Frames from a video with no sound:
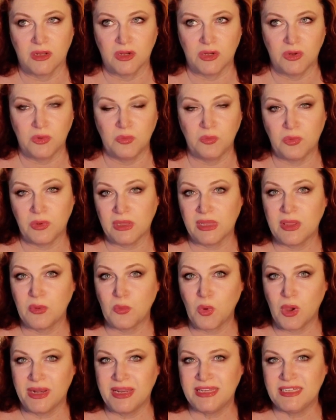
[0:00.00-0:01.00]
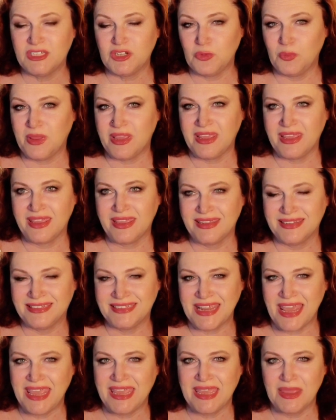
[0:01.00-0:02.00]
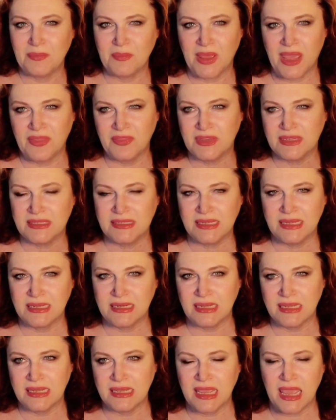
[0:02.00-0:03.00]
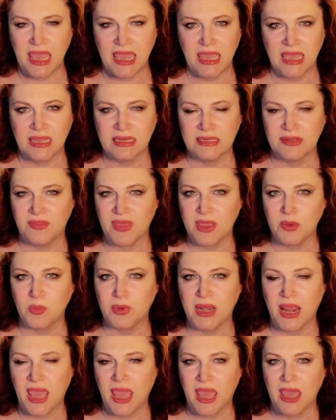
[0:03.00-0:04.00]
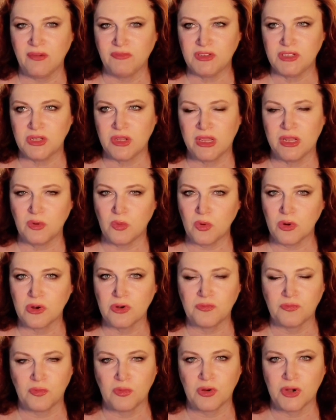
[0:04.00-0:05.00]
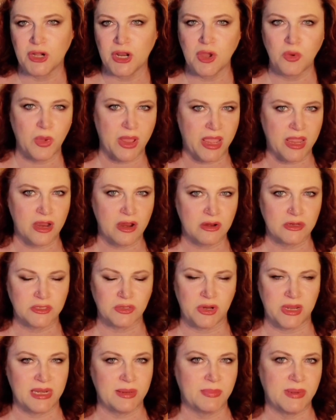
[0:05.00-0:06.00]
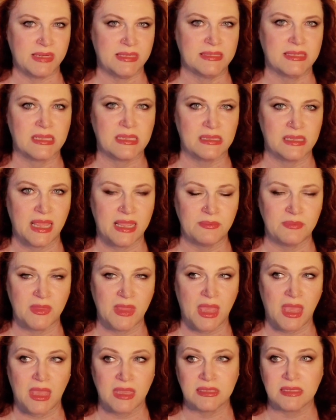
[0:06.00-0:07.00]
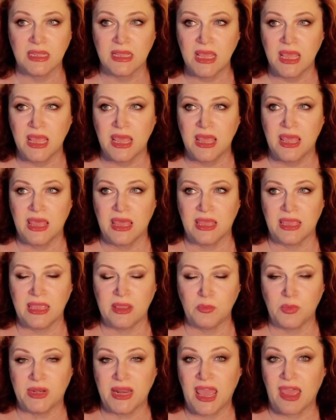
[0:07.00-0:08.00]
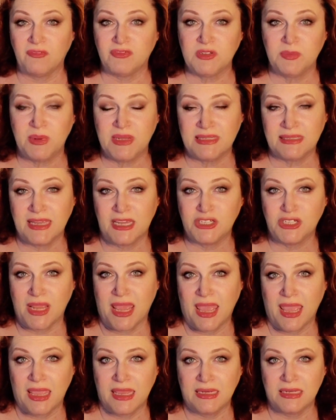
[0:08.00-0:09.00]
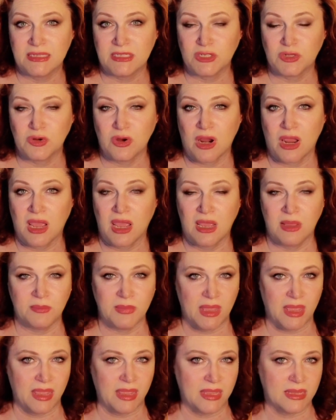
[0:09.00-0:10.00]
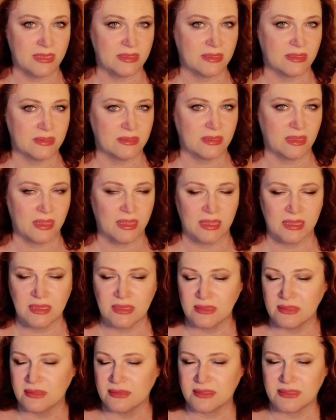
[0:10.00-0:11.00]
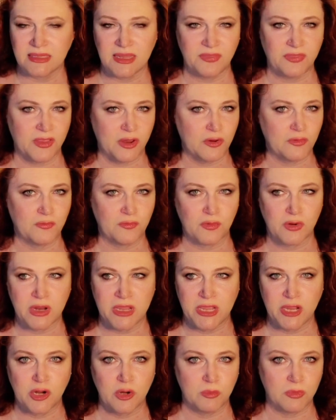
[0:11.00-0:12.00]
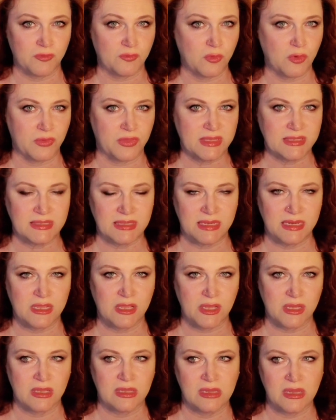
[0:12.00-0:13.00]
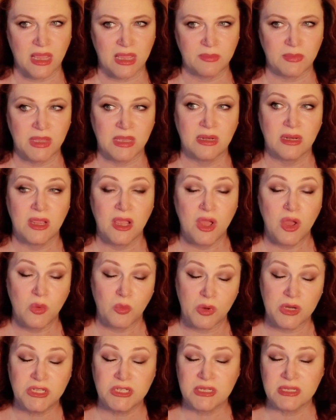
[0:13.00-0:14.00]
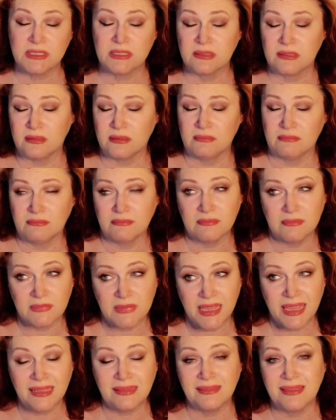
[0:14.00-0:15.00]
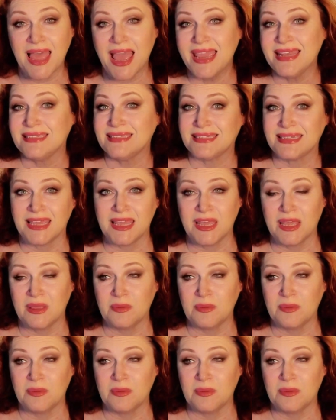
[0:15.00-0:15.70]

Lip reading: really wanted to be taken by the city, and they would have to, in order for no heirs or anybody to claim that, it would have to be such a heinous crime and sit there for a year before the city could claim it, it lines up.